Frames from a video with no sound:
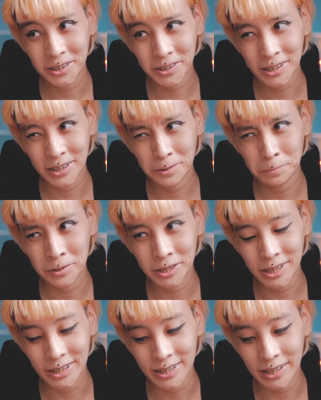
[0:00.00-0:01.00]
Cost as
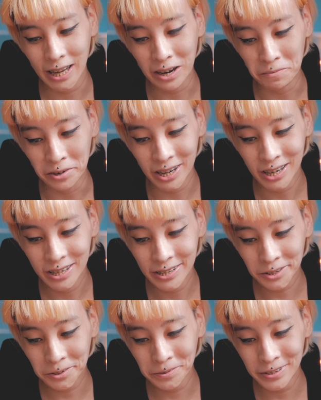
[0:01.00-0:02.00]
much as the camera.
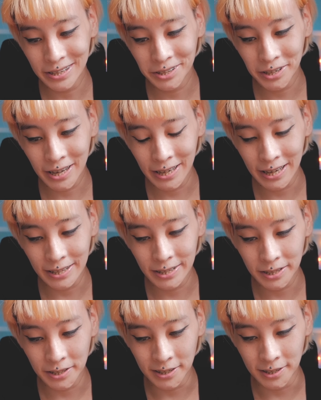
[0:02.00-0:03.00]
So unless you can get
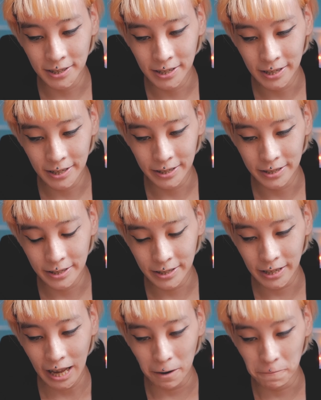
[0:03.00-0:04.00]
the
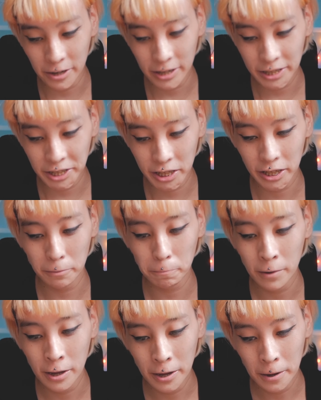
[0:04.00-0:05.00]
camera
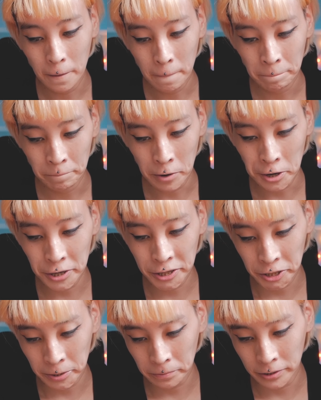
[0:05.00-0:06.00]
cheap, very
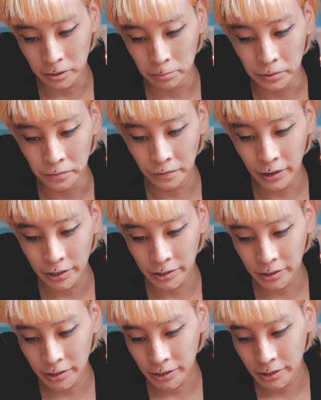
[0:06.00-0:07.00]
cheap with the
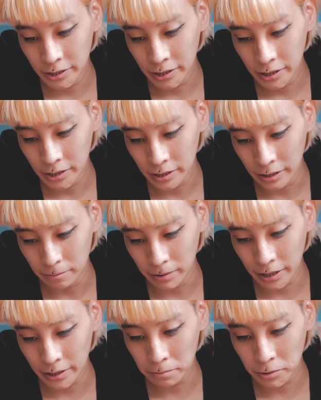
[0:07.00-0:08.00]
viewfinder,
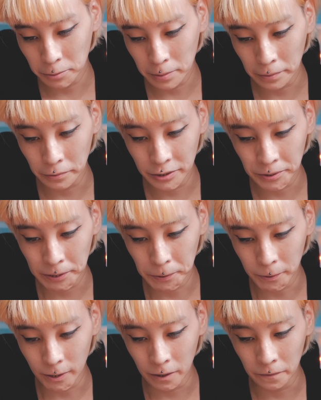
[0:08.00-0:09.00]
I think most people would try to
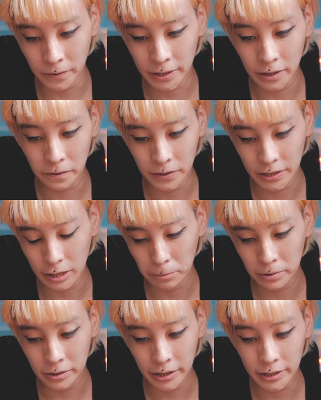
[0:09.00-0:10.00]
sell it
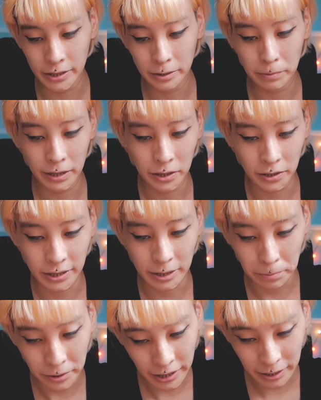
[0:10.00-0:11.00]
separate
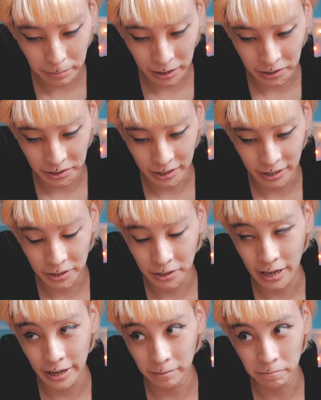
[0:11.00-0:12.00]
because
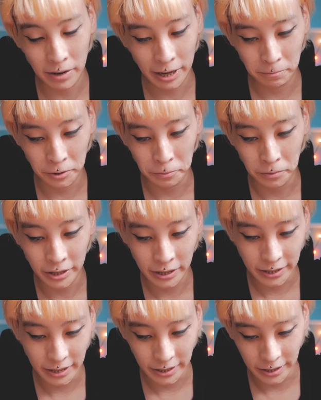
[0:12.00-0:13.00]
they make more
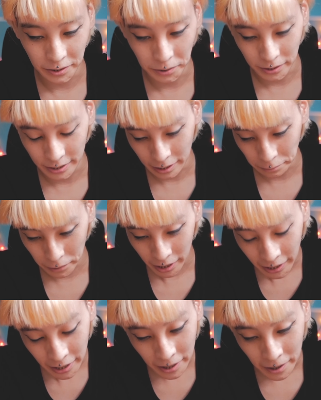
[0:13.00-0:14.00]
money that
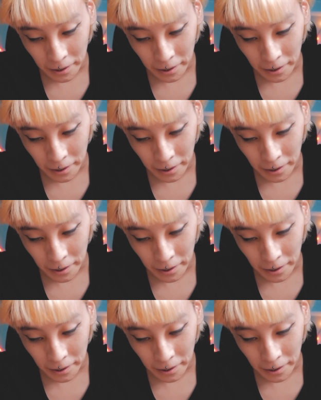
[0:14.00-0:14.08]
way.